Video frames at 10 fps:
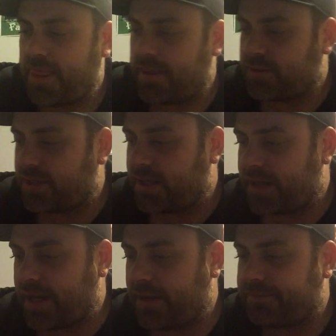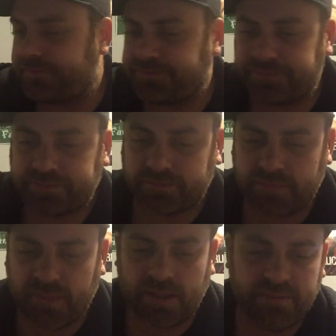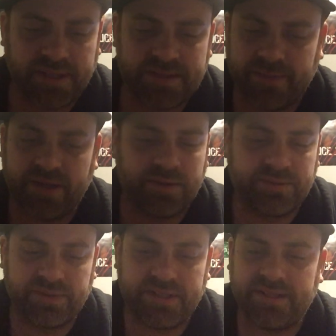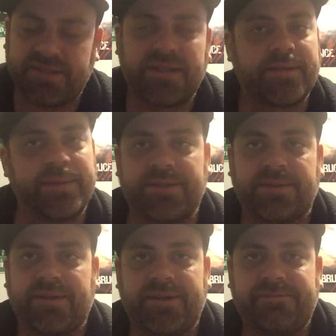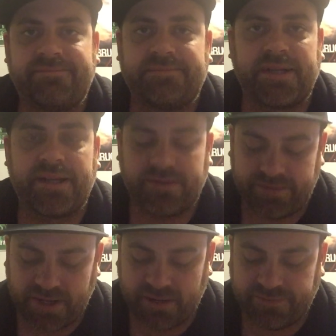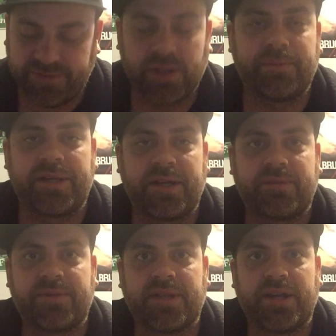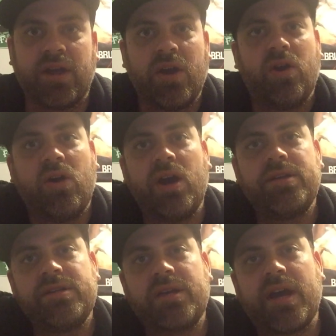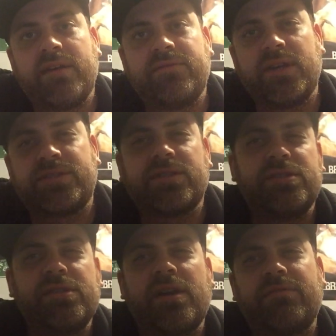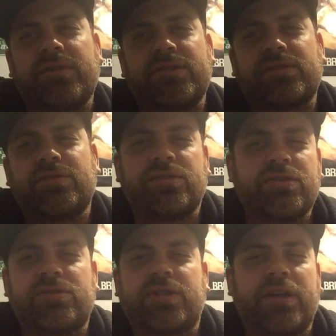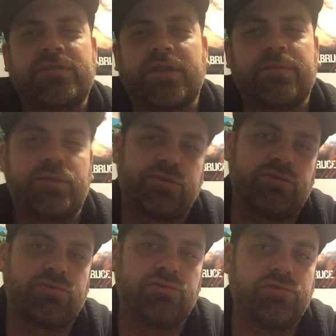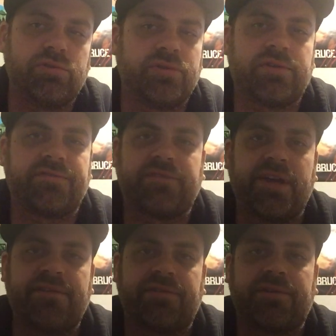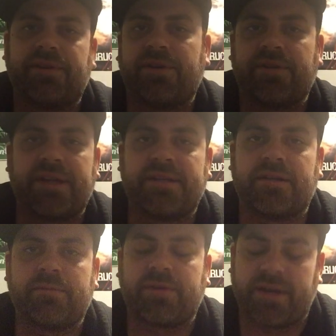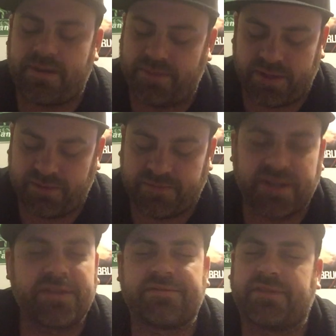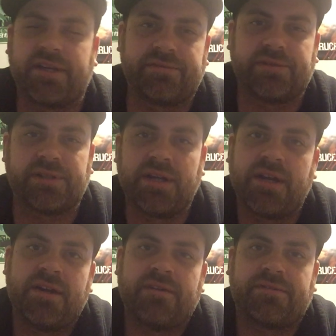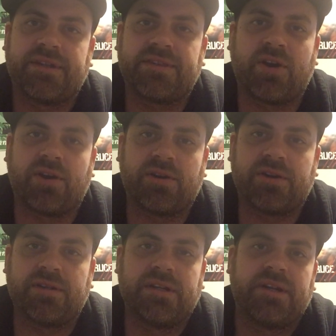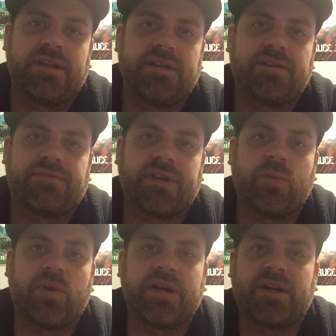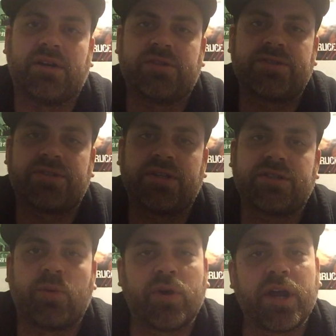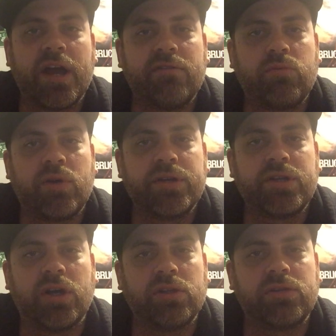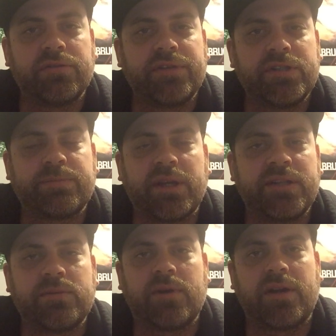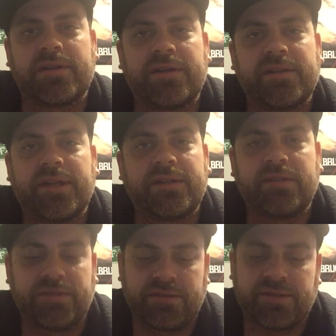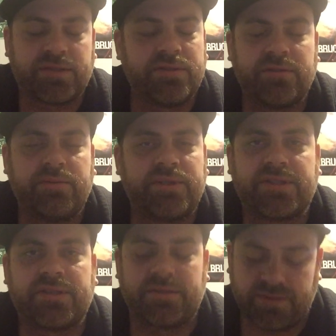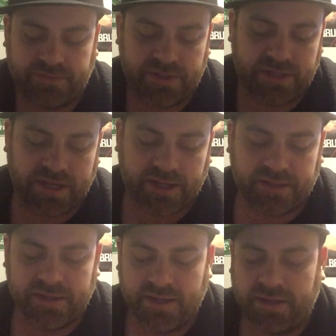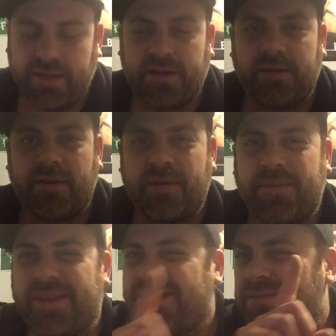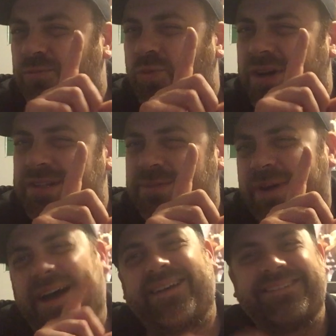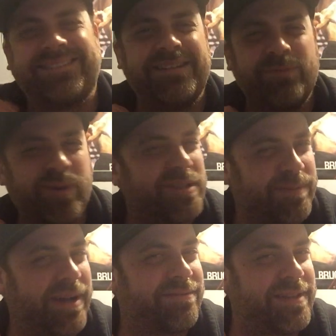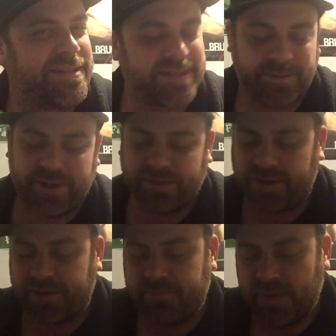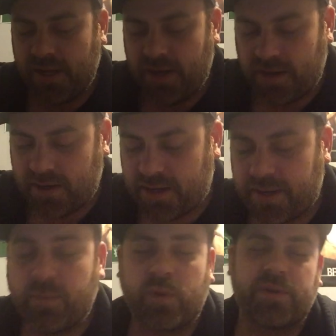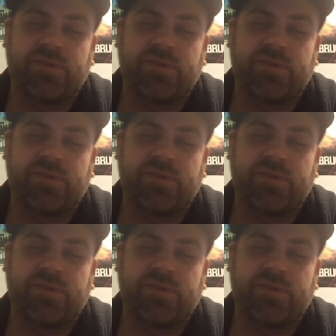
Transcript: I'm trying it out. That's my only sentimental card. I don't fill up my deck with like, oh, I need to have this, and I need to have this, because it just sounds like it'd be so cool, or the flavor and all that dumb crap. You know, forget the flavor, forget the art, you know, forget what colors things. I want to have 1 color of each Planeswalker. Like, no, dude, just do what's good for your deck, you know. But leave 1 spot. Leave 1 spot for that sentimental card. All right, more